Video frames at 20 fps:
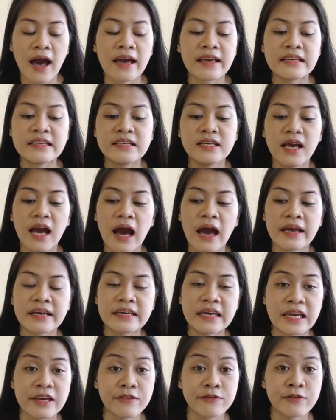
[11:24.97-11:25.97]
I, I
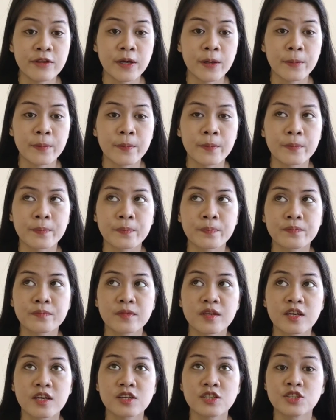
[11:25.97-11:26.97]
gave them
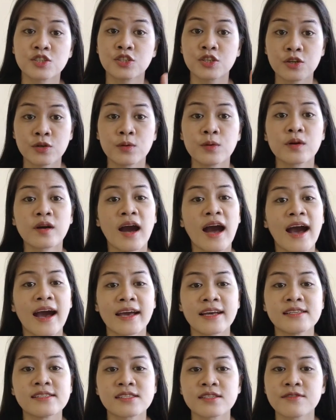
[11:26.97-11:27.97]
two
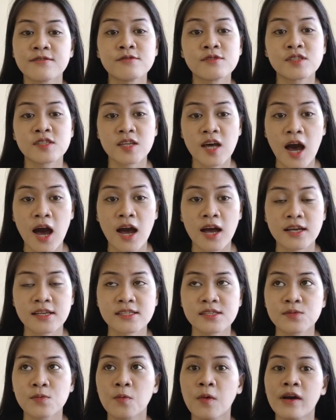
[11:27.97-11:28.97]
kinds of
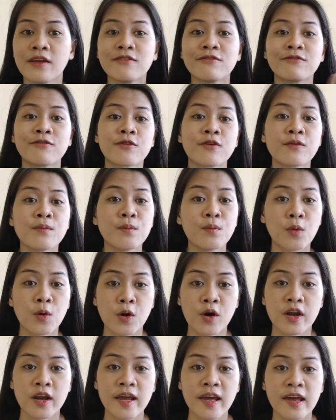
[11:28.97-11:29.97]
snacks one for
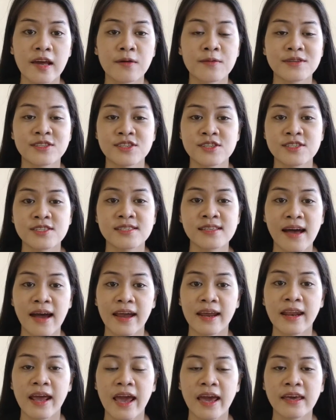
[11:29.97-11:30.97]
morning which is
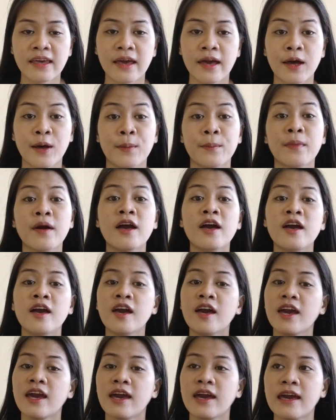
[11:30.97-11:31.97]
9 a.m
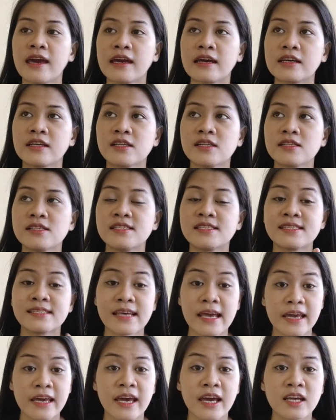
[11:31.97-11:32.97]
and
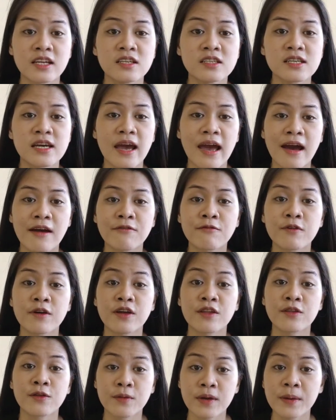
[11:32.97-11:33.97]
second
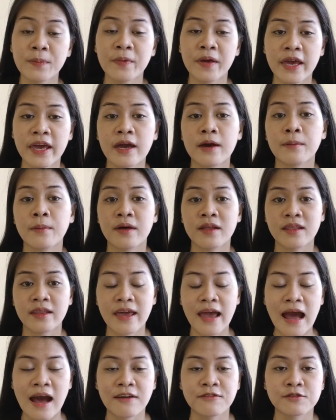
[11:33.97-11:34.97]
every 3 p.m in
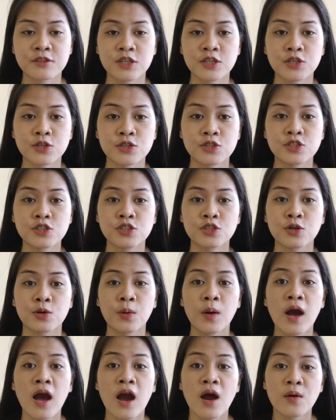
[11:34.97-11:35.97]
the afternoon
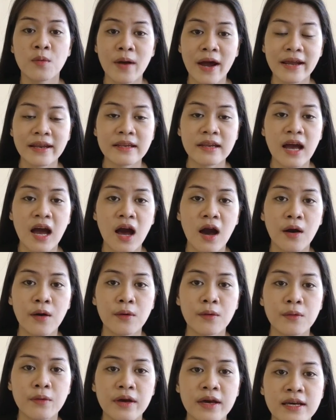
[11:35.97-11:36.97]
so right
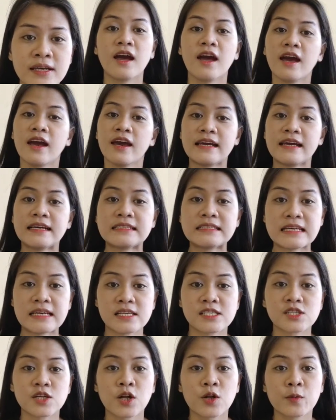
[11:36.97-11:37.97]
now it
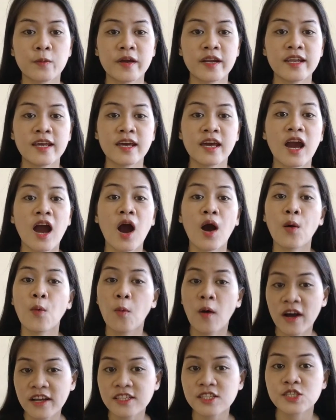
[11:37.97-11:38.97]
is already
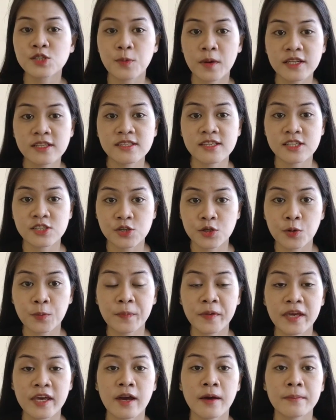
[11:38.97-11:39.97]
22
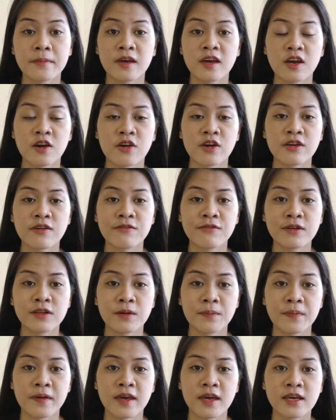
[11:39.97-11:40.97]
p.m here in the
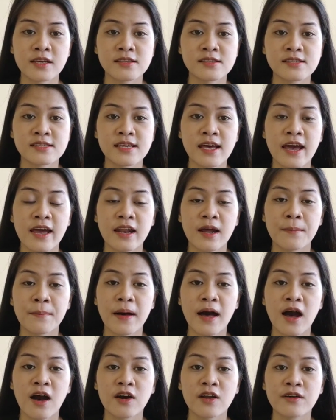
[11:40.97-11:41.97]
philippines and
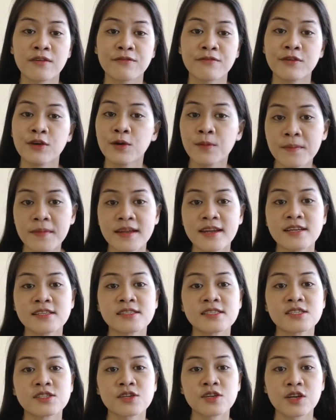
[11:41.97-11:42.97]
about a few
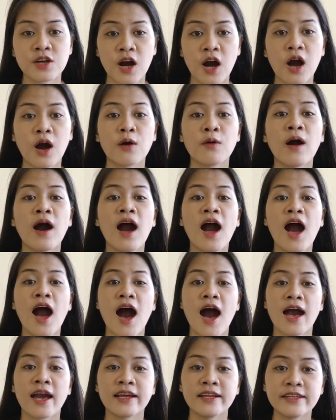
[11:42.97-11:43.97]
minutes to go
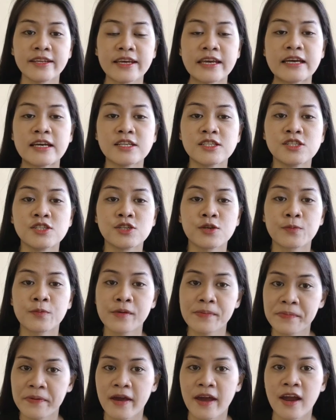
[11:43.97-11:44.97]
i need to
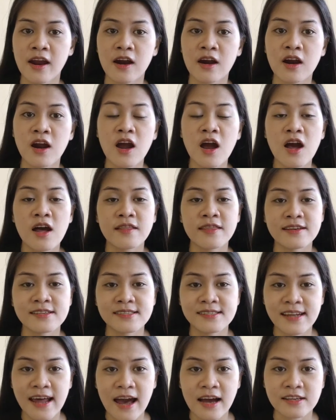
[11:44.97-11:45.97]
prepare the
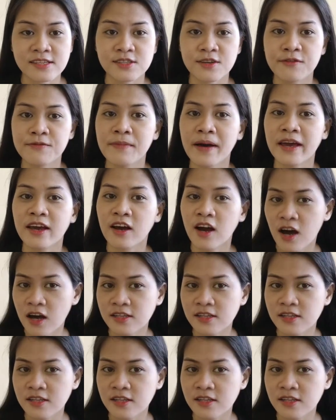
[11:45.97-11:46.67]
snacks of my